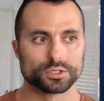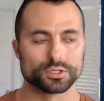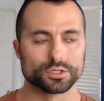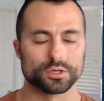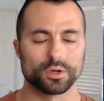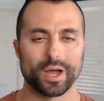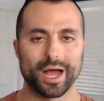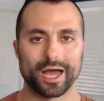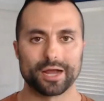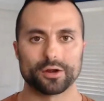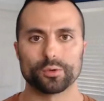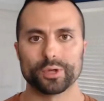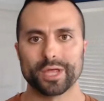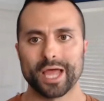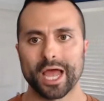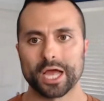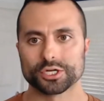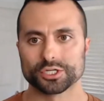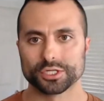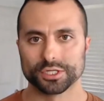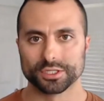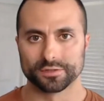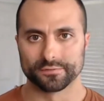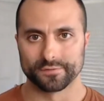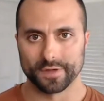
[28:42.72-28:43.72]
So, how do we
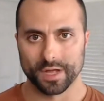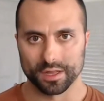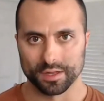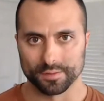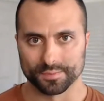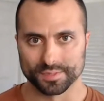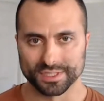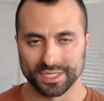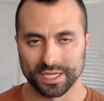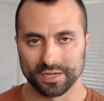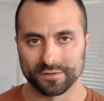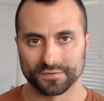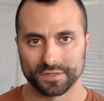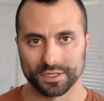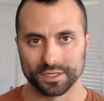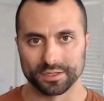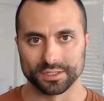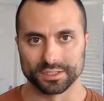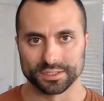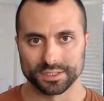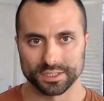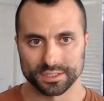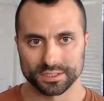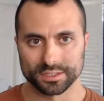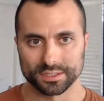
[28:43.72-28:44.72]
actually develop safety in
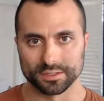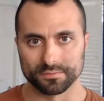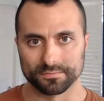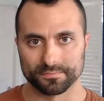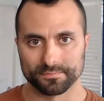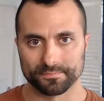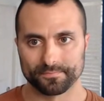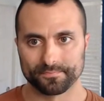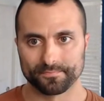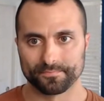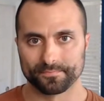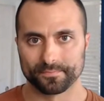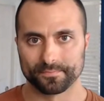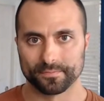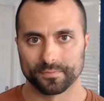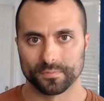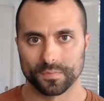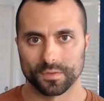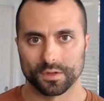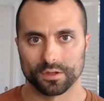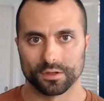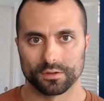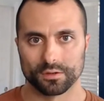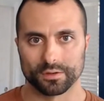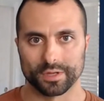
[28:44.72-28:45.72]
the system?
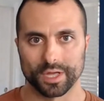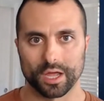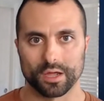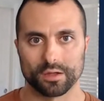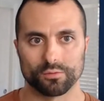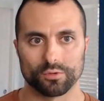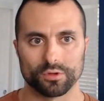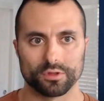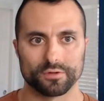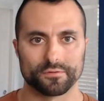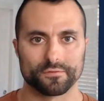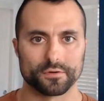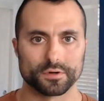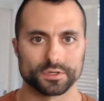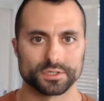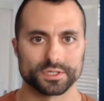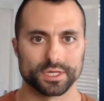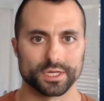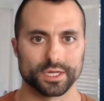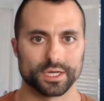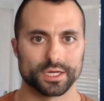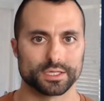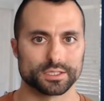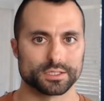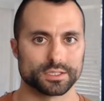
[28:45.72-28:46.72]
Okay, well, the first
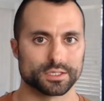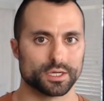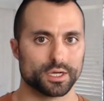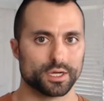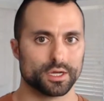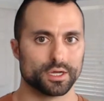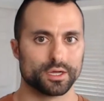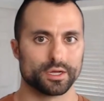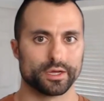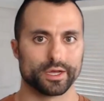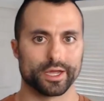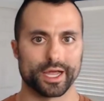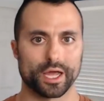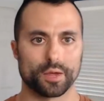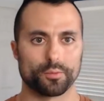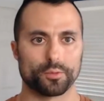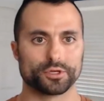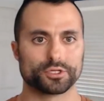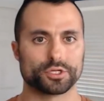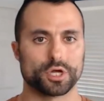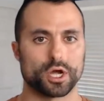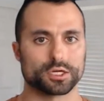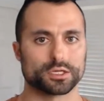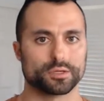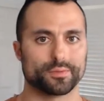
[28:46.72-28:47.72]
thing is, again, we
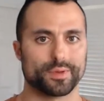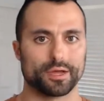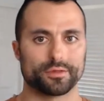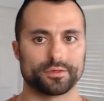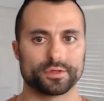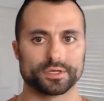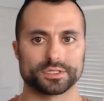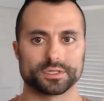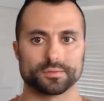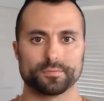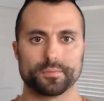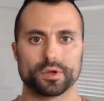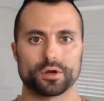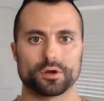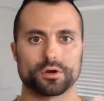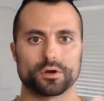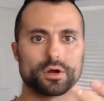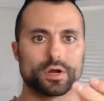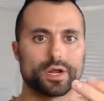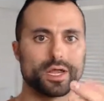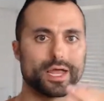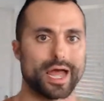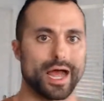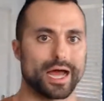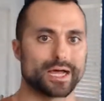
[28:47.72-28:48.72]
talked about this
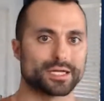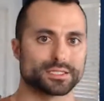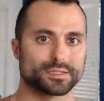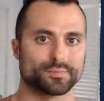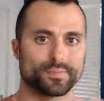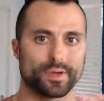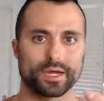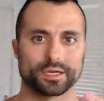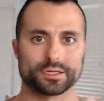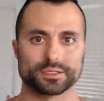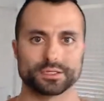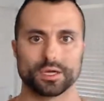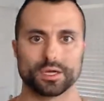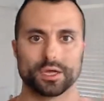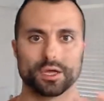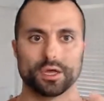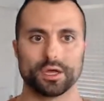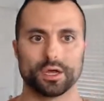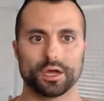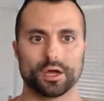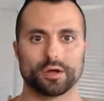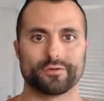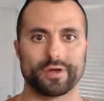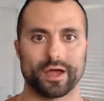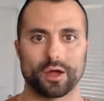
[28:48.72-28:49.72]
mirroring aspect
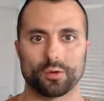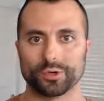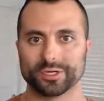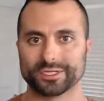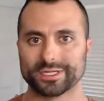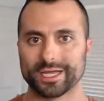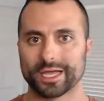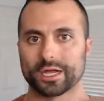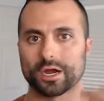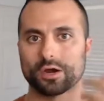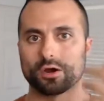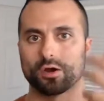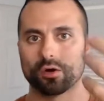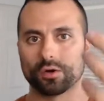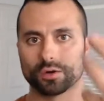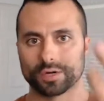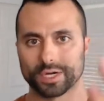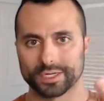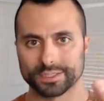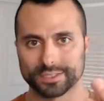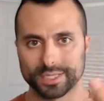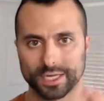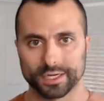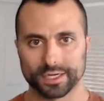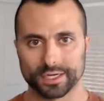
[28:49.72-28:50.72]
of how we take our own
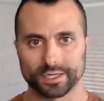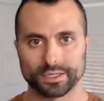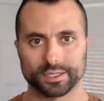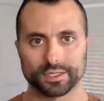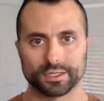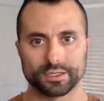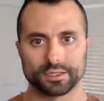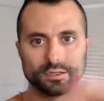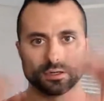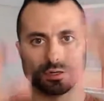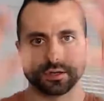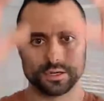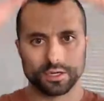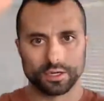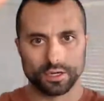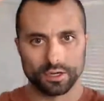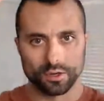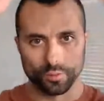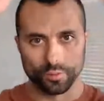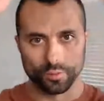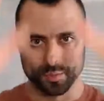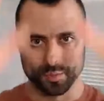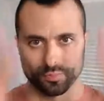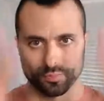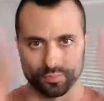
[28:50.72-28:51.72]
identity,
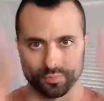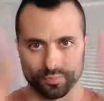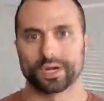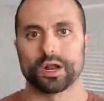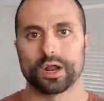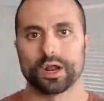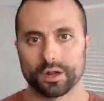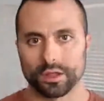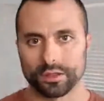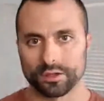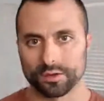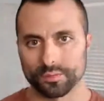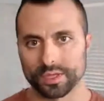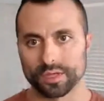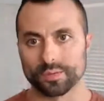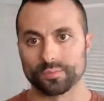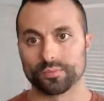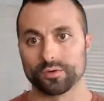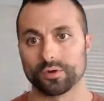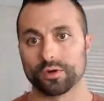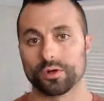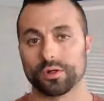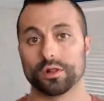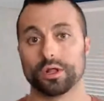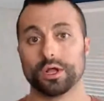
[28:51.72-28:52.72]
we put it on other
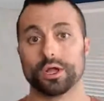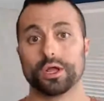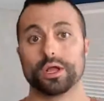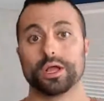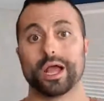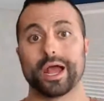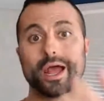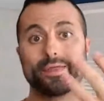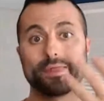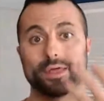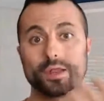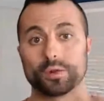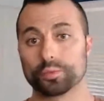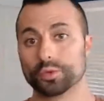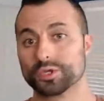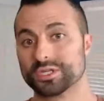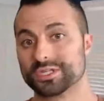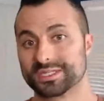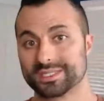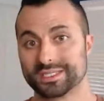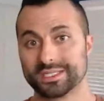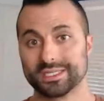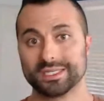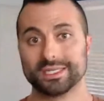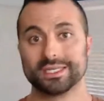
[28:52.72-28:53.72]
people, and then we
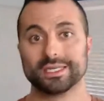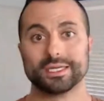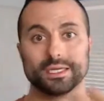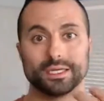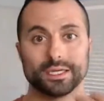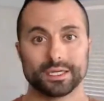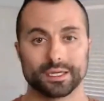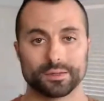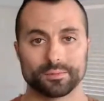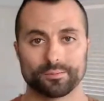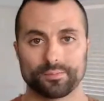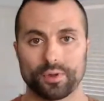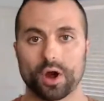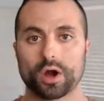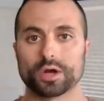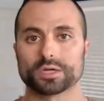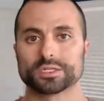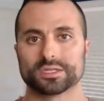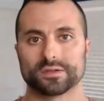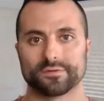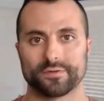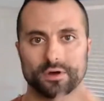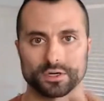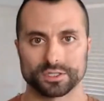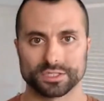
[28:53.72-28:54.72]
see
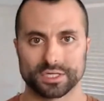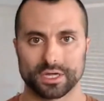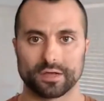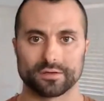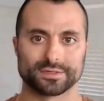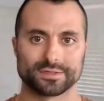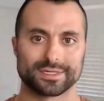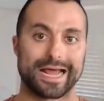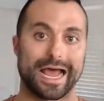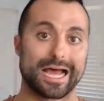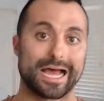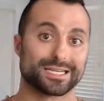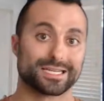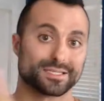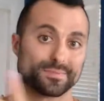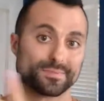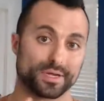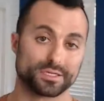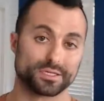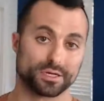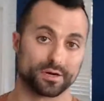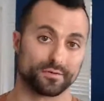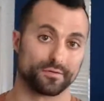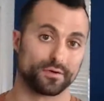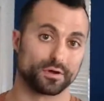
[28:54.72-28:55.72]
parts of ourselves and
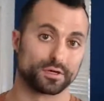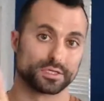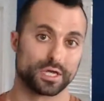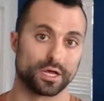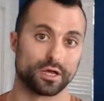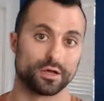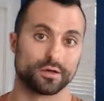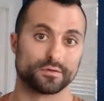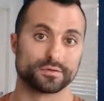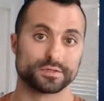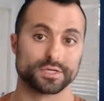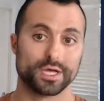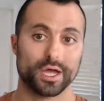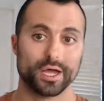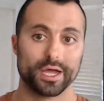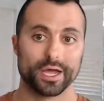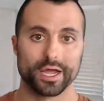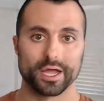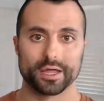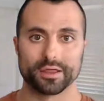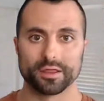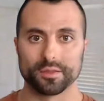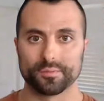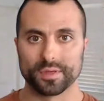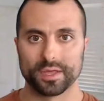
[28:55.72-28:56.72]
aspects of ourselves
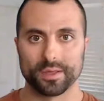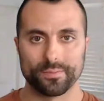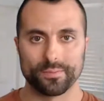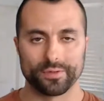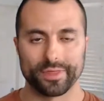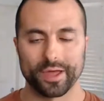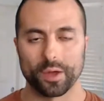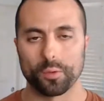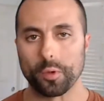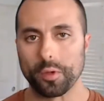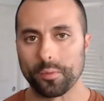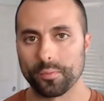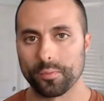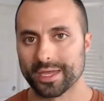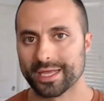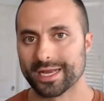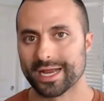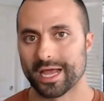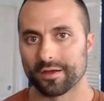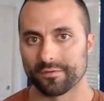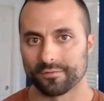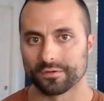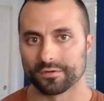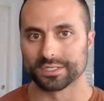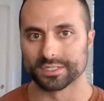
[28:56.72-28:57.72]
in the people that we
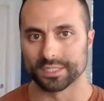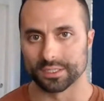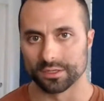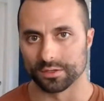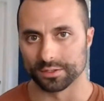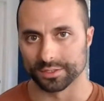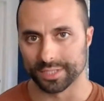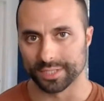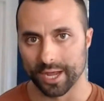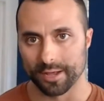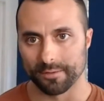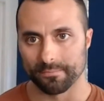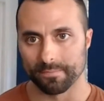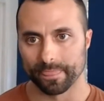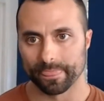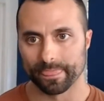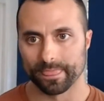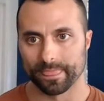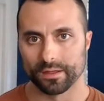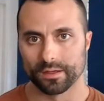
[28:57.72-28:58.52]
meet every single day.